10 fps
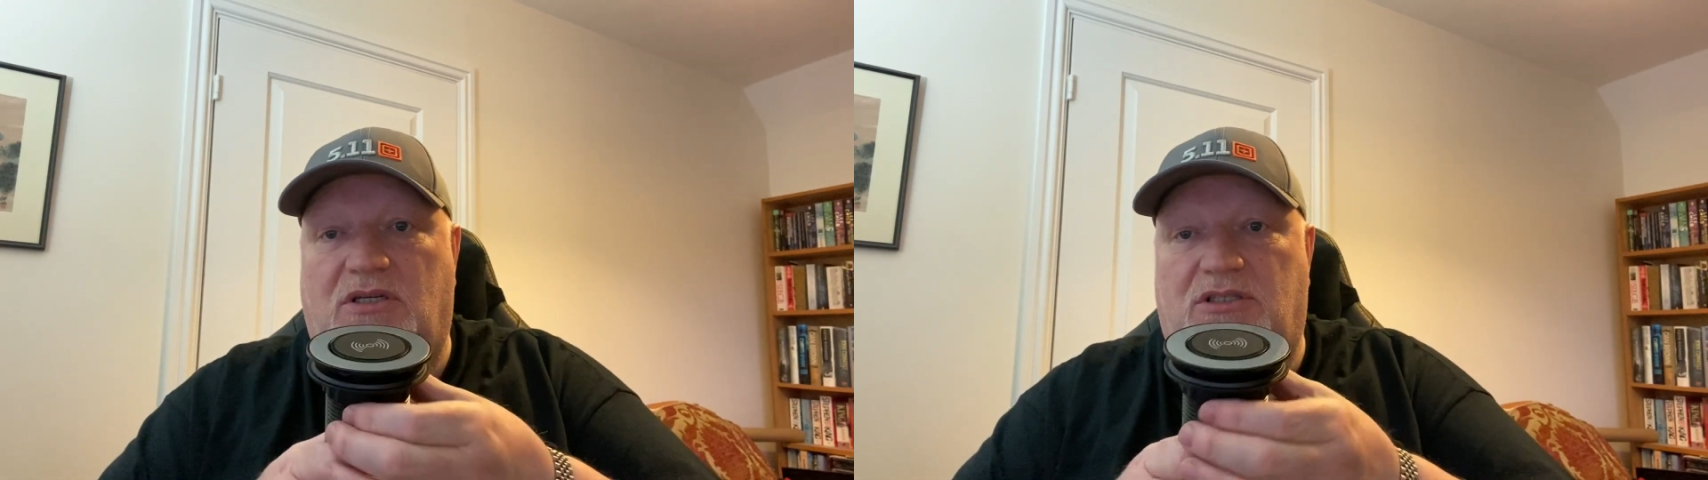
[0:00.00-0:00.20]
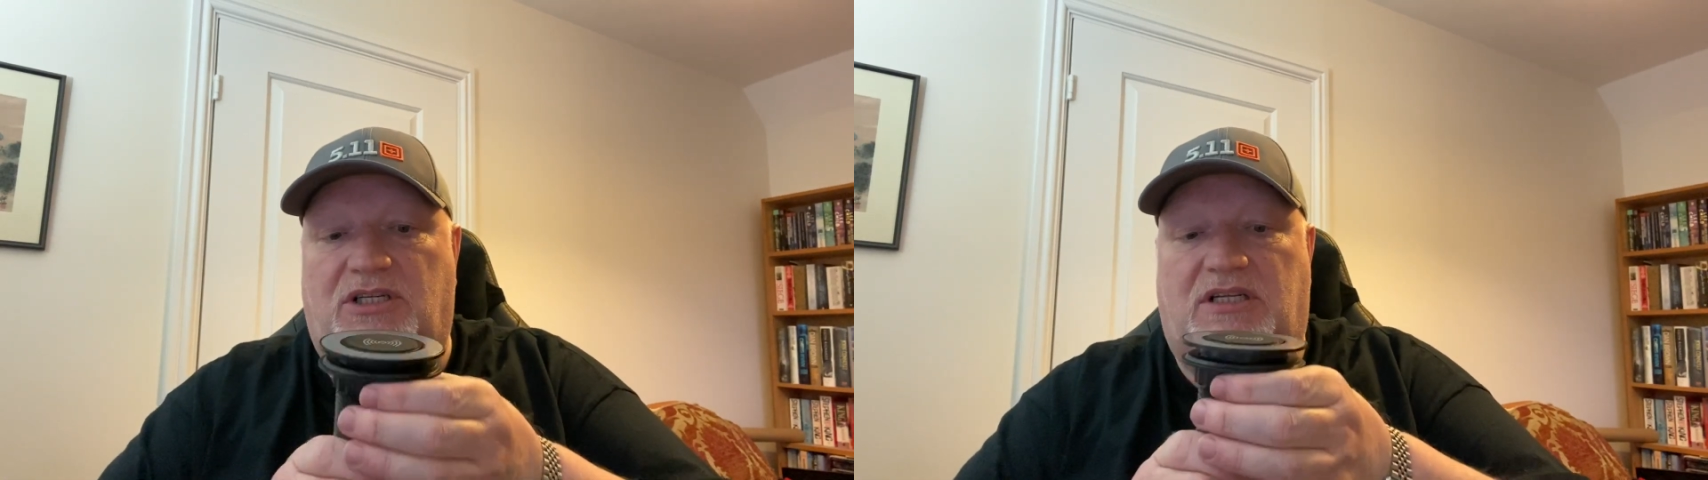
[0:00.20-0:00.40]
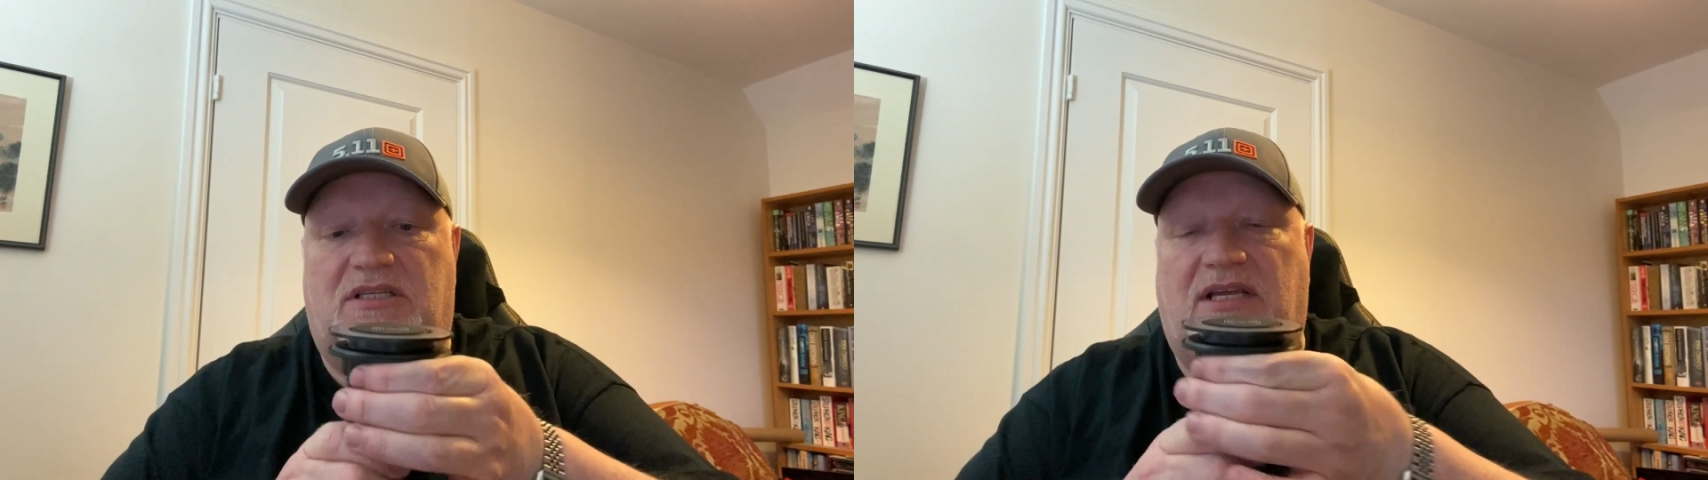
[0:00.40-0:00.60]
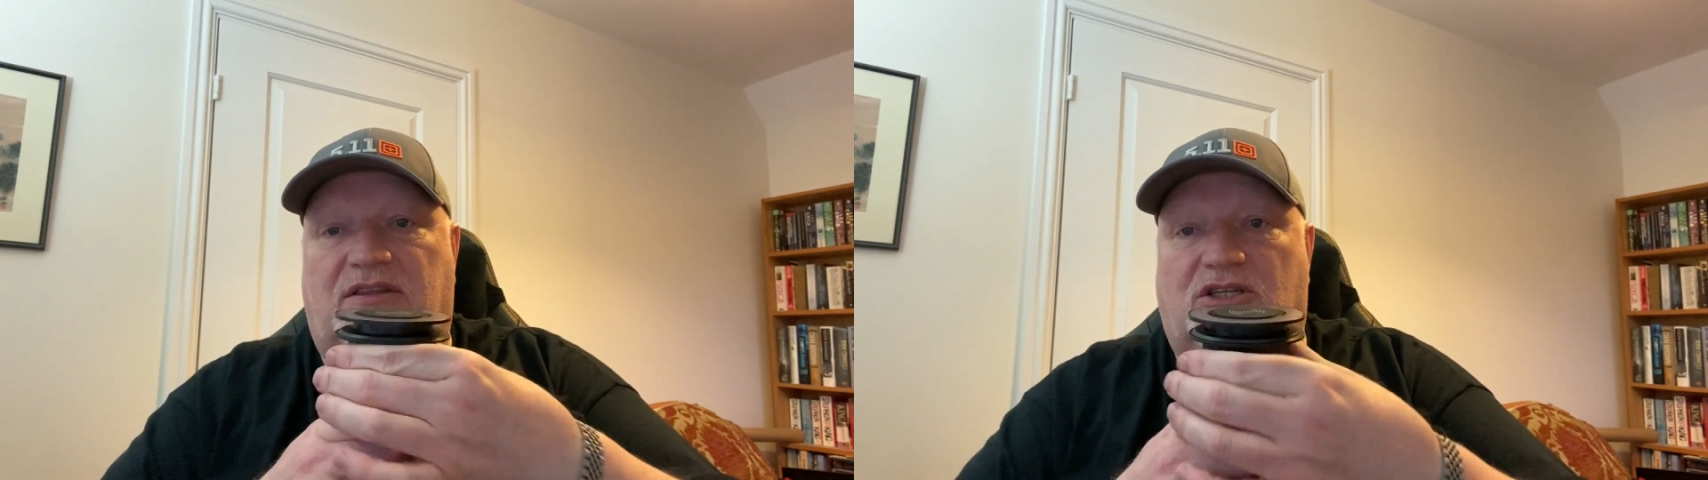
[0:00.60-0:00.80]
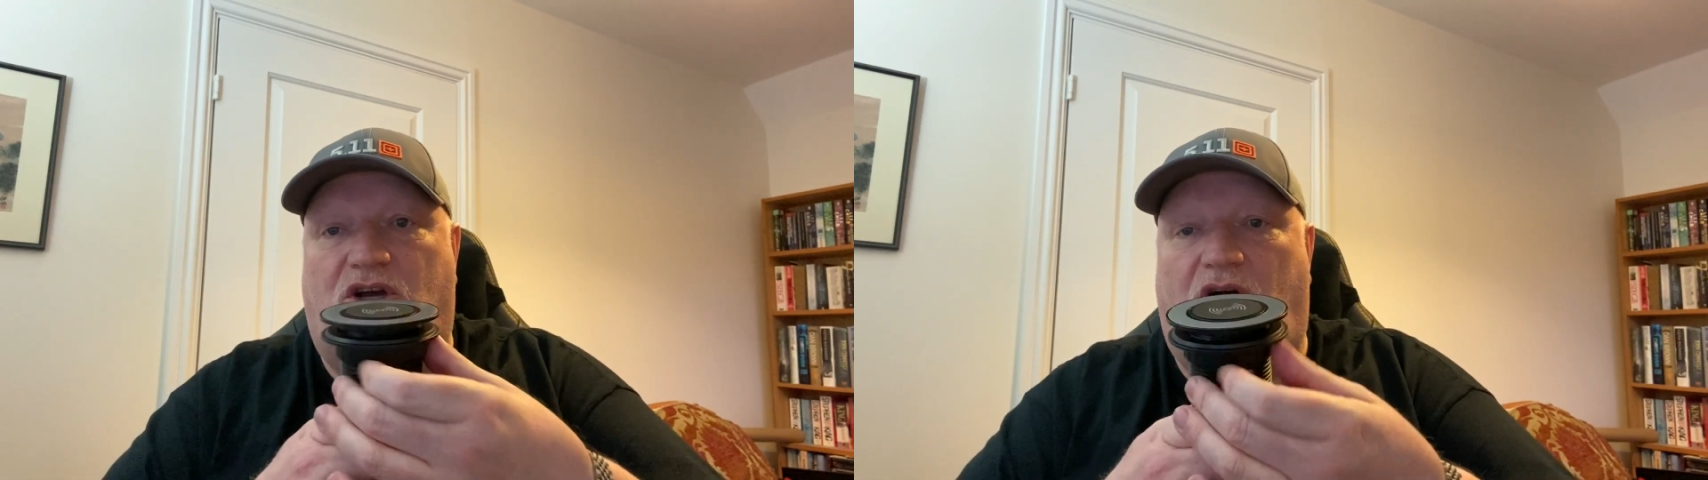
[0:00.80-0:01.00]
as you can see,
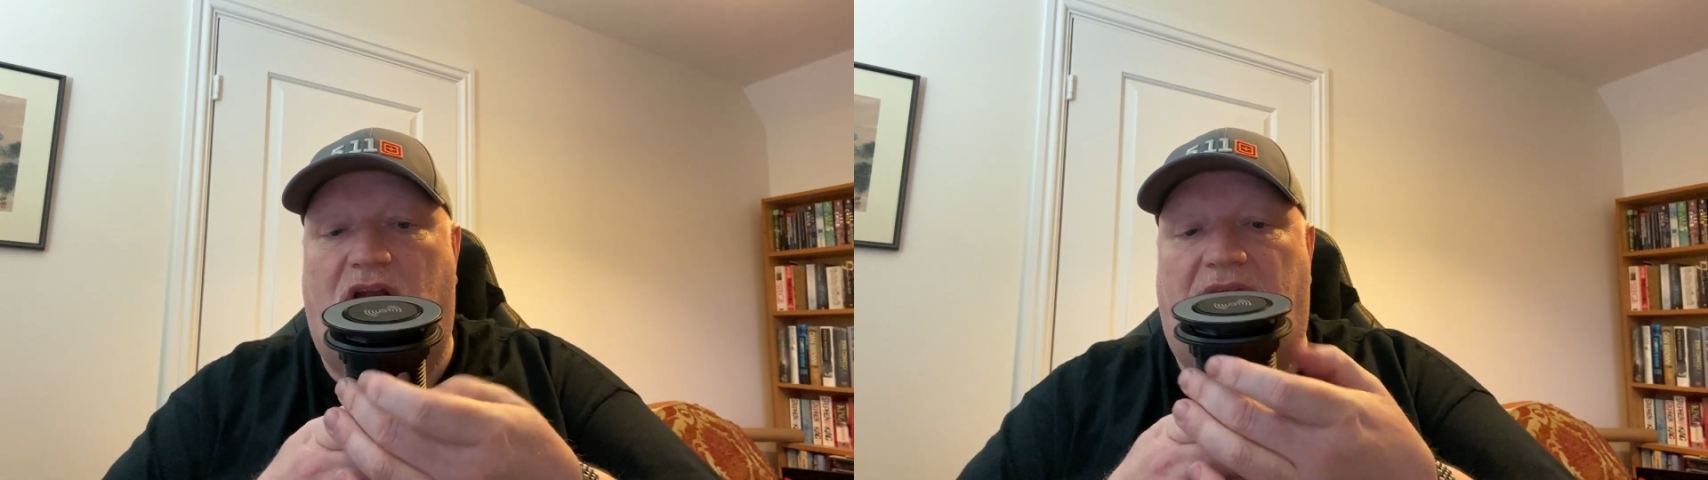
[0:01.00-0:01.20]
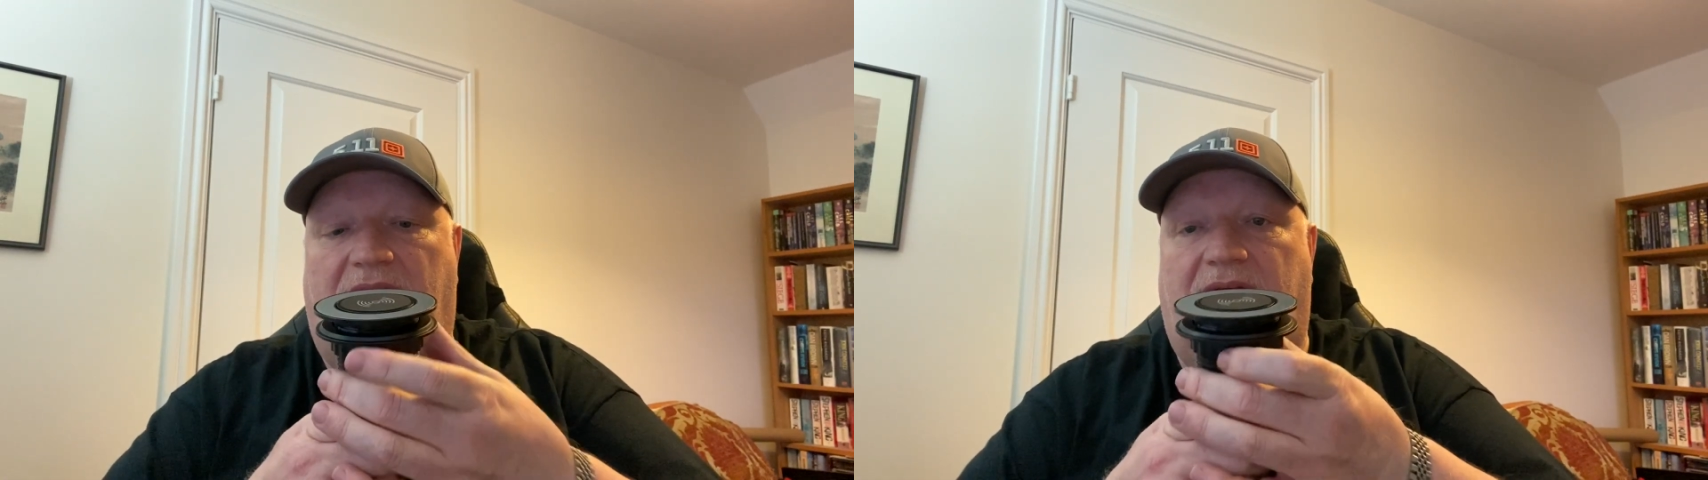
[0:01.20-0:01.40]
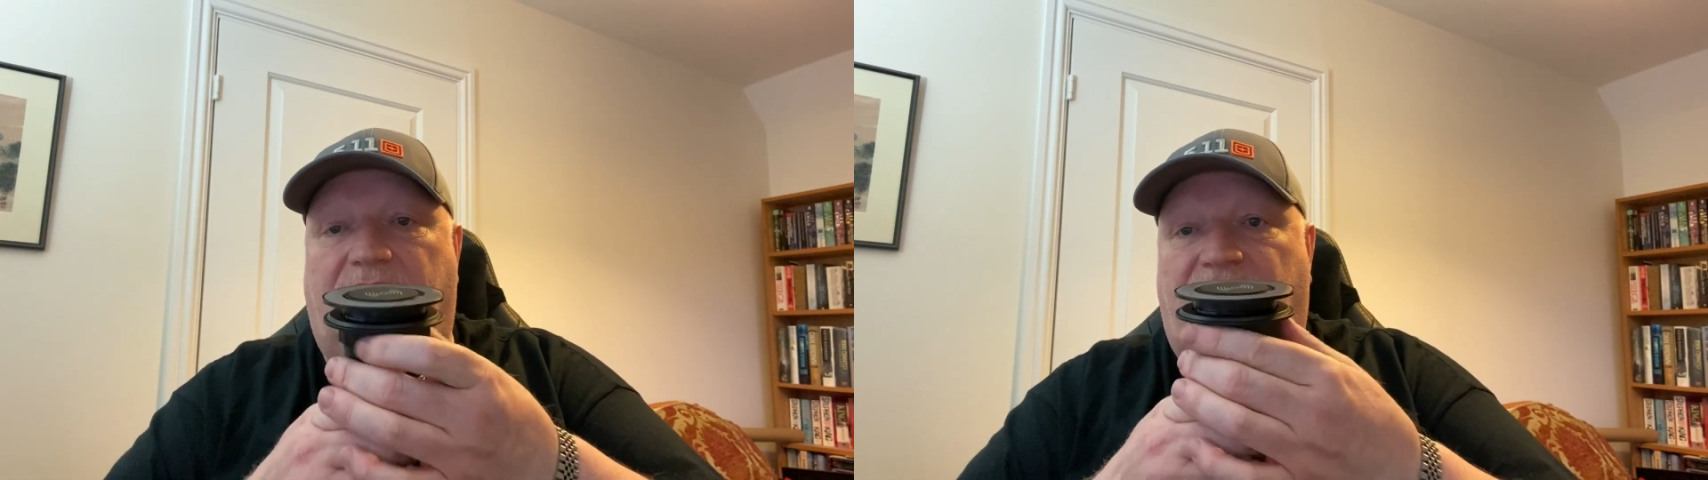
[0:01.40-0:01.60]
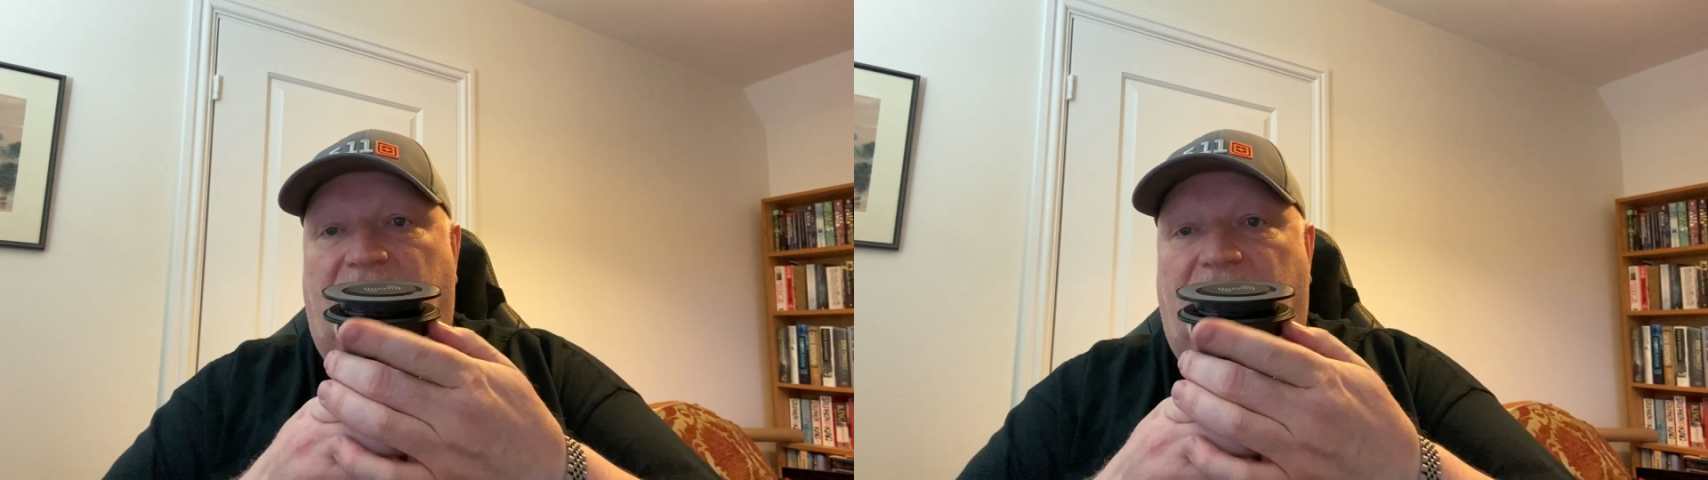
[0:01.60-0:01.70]
there's a collar here.